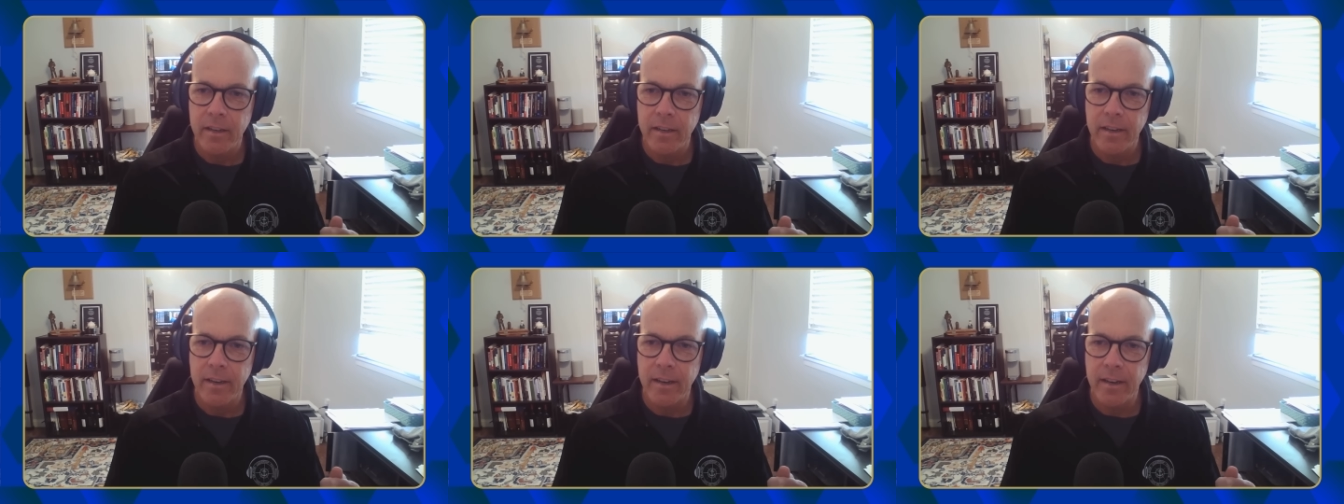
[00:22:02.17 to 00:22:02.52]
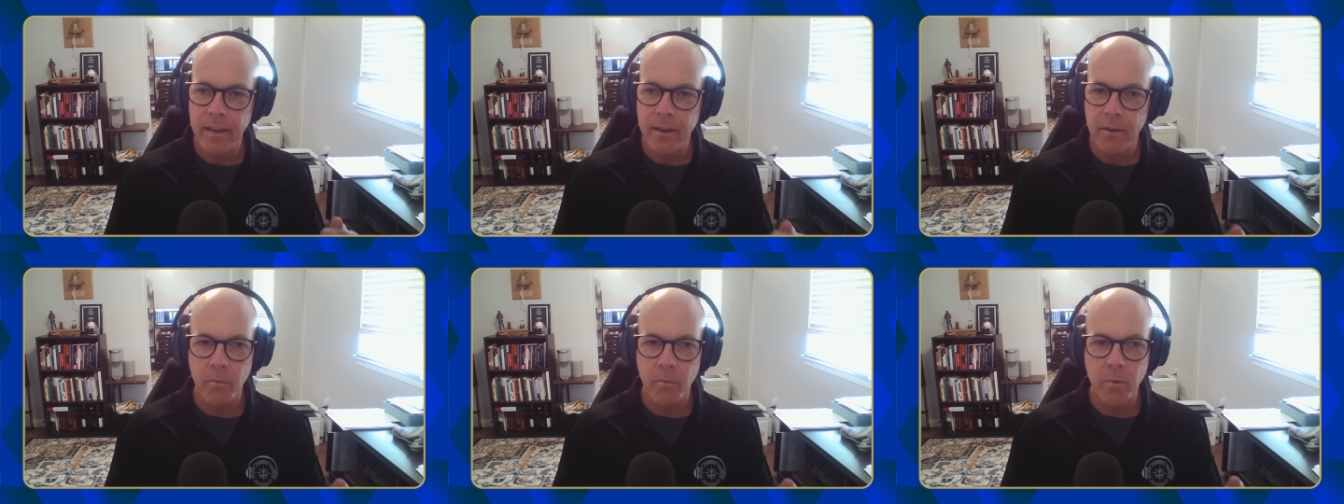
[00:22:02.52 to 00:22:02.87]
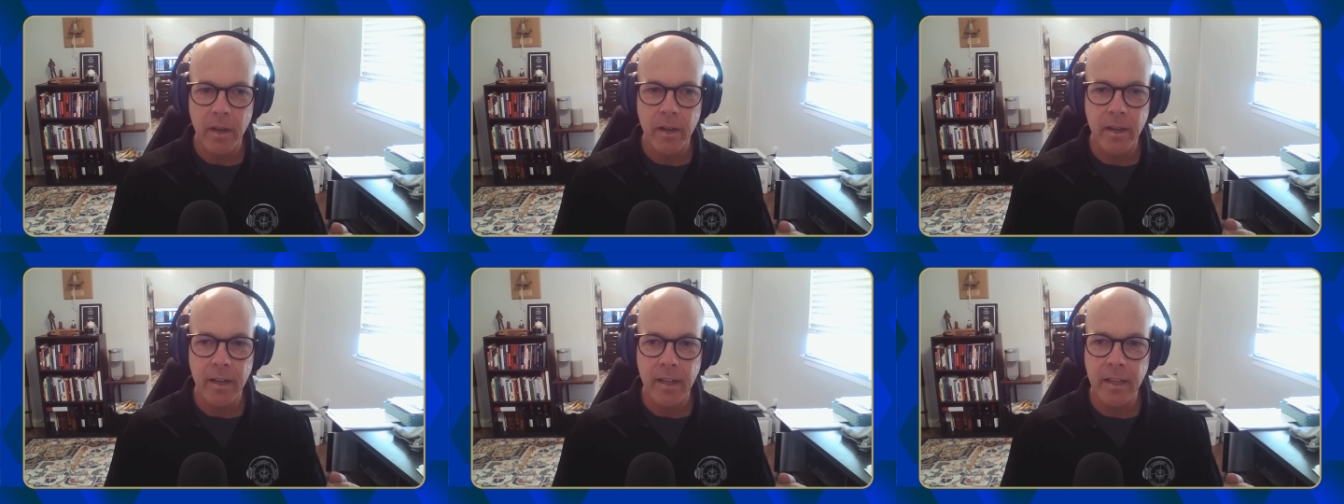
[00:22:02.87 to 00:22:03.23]

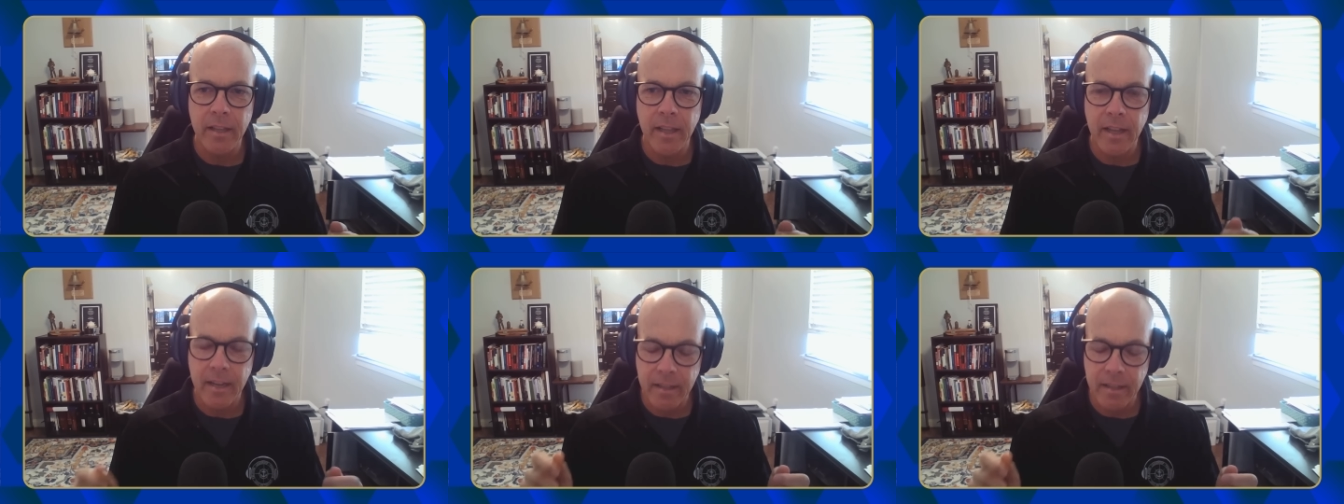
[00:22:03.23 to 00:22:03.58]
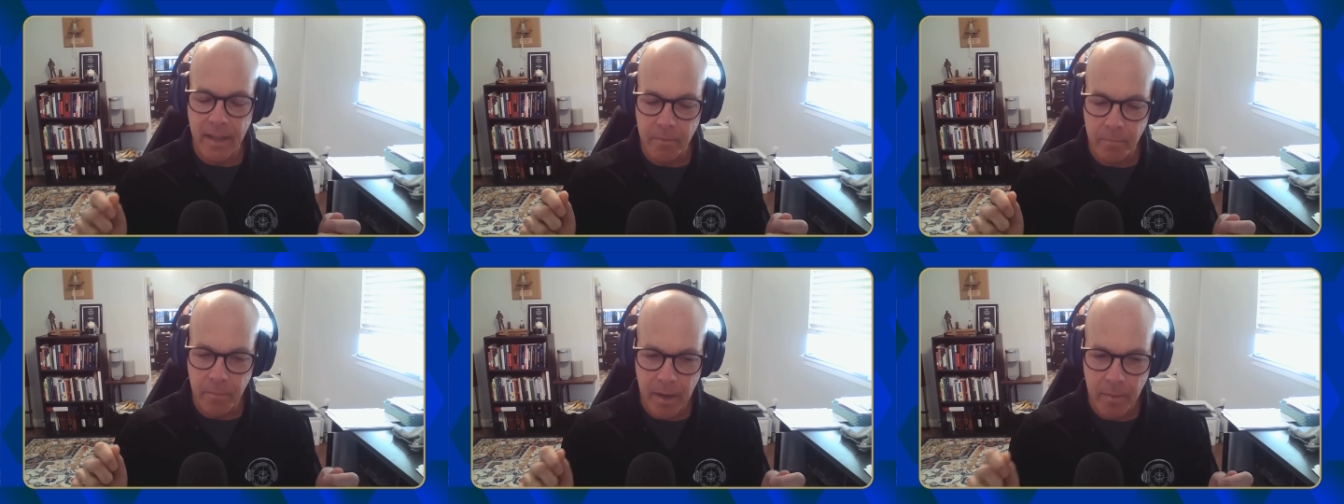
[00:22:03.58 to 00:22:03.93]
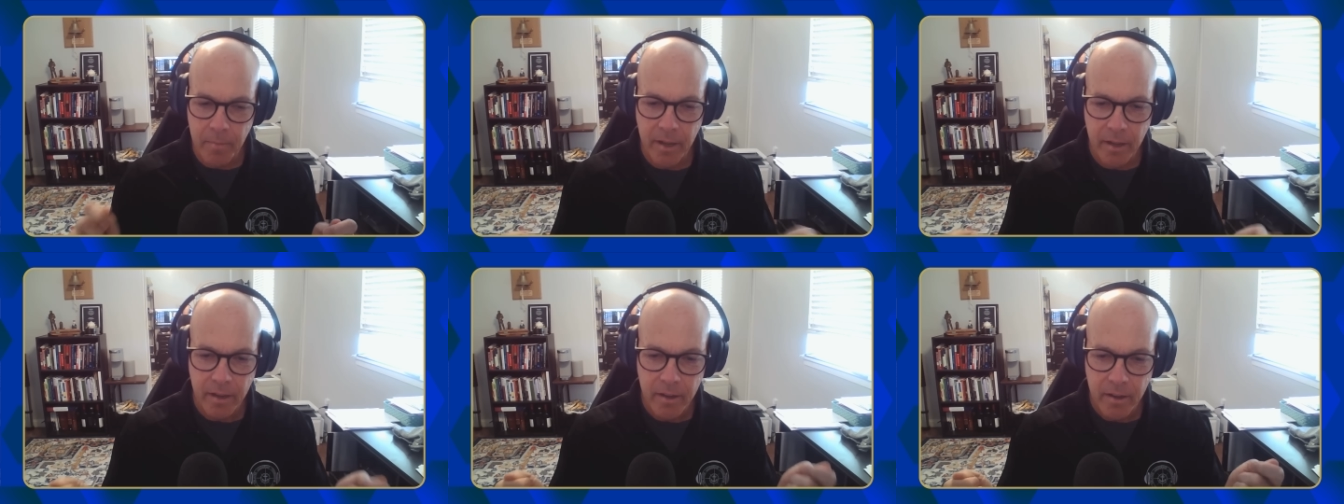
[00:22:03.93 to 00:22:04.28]
and that
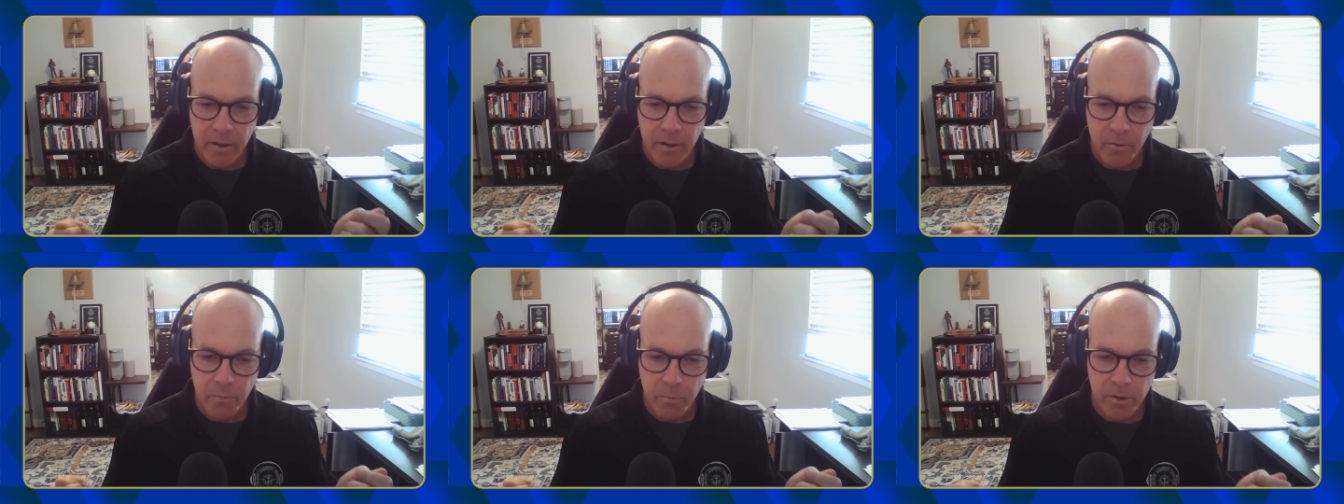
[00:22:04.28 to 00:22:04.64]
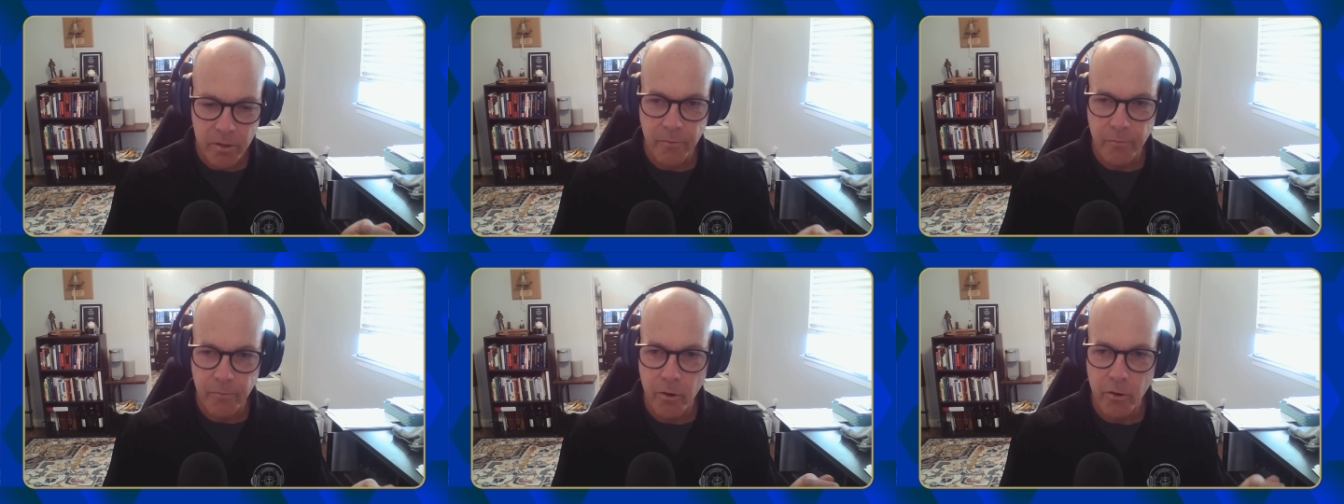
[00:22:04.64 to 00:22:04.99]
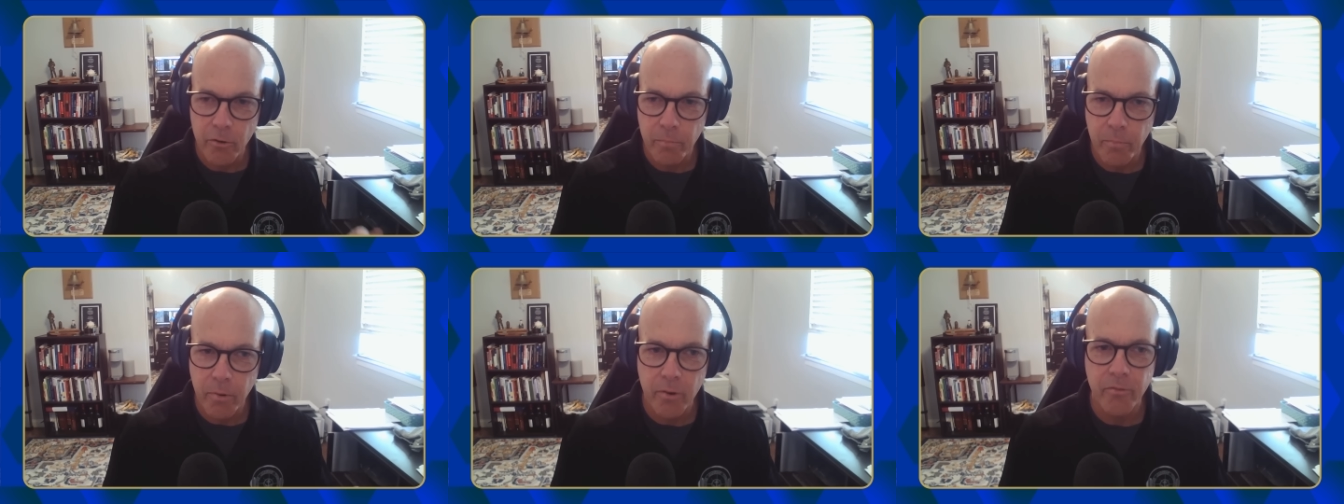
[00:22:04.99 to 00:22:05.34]
maybe was the
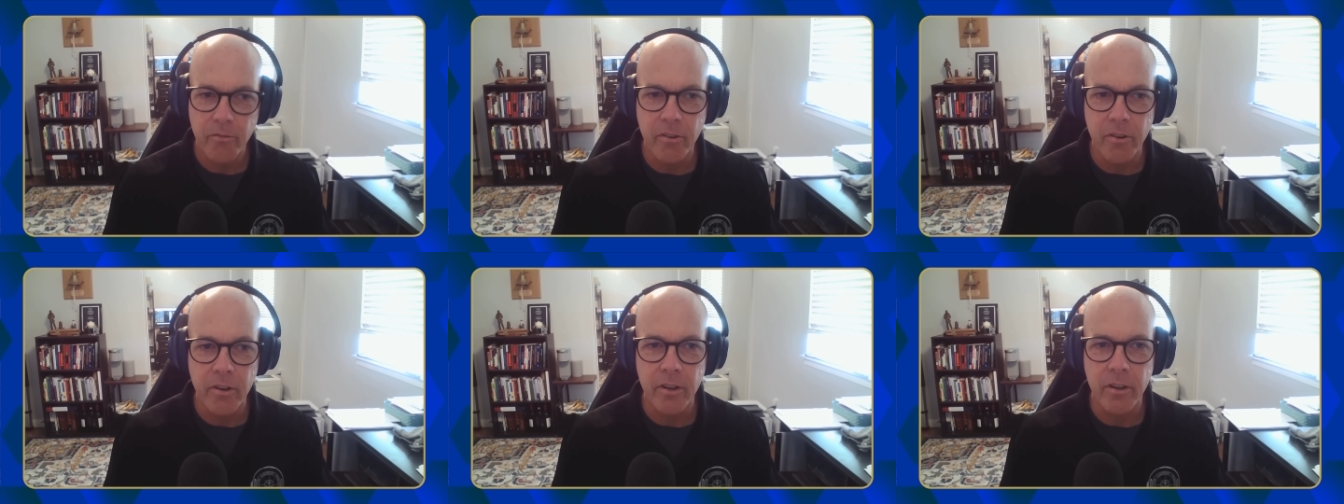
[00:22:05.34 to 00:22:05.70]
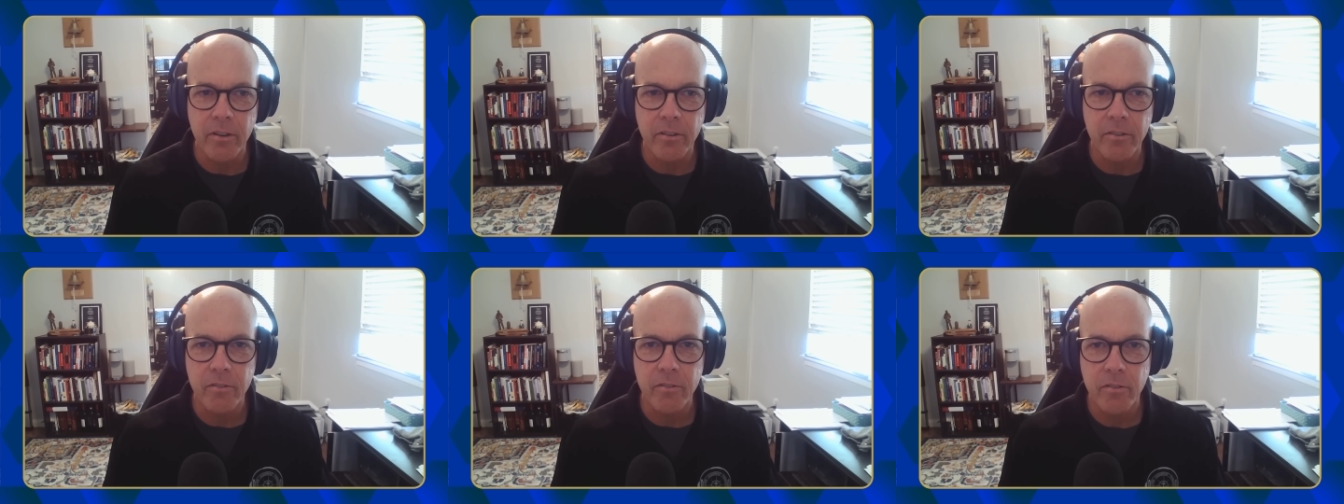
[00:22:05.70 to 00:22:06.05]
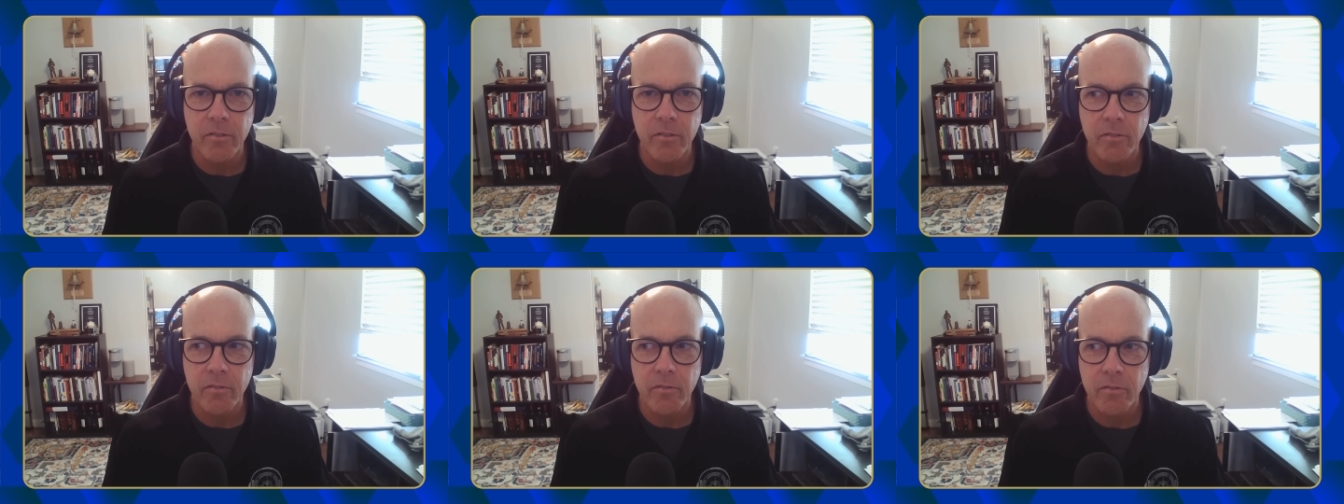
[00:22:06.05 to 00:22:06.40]
first person
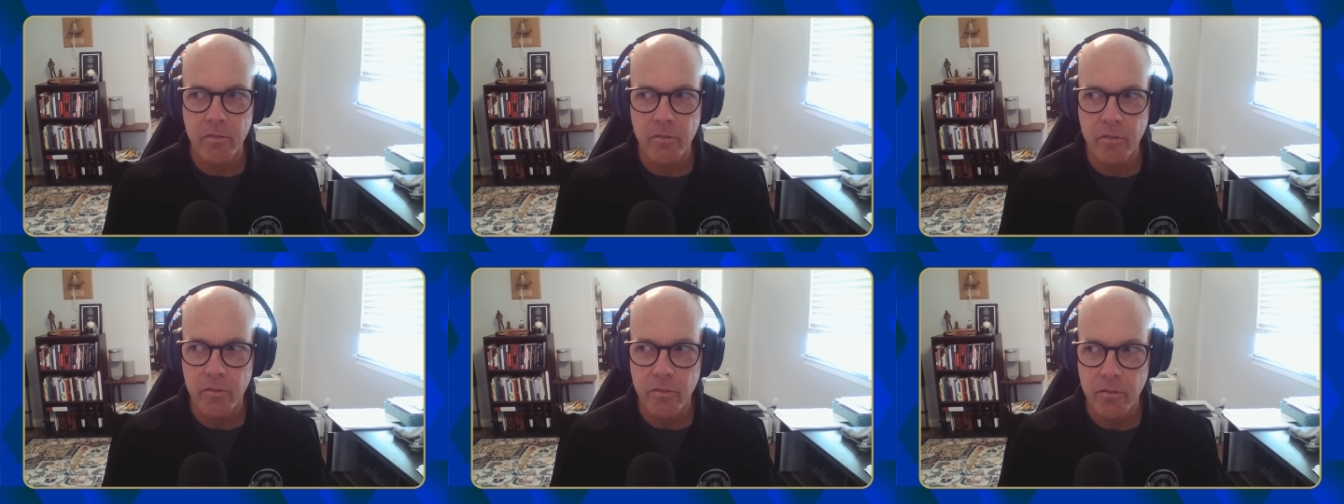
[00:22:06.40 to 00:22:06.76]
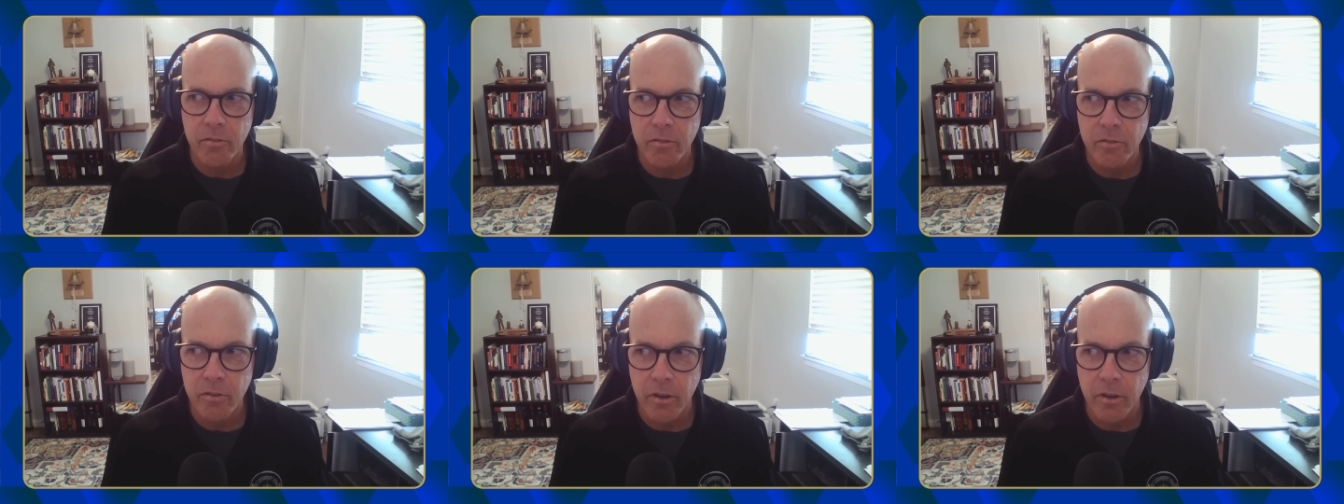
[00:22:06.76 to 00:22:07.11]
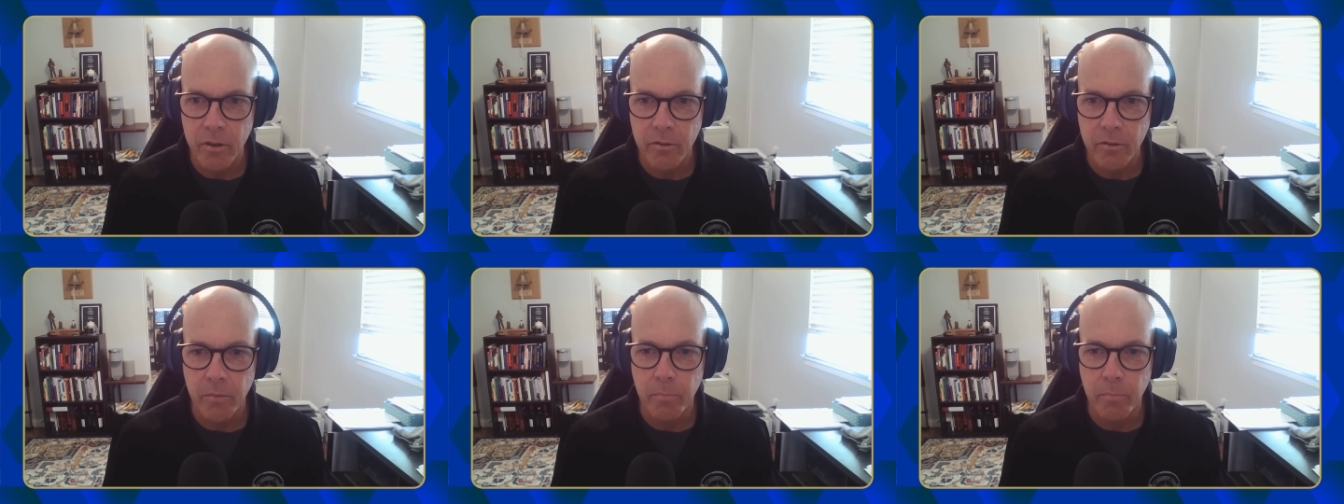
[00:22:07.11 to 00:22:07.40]
to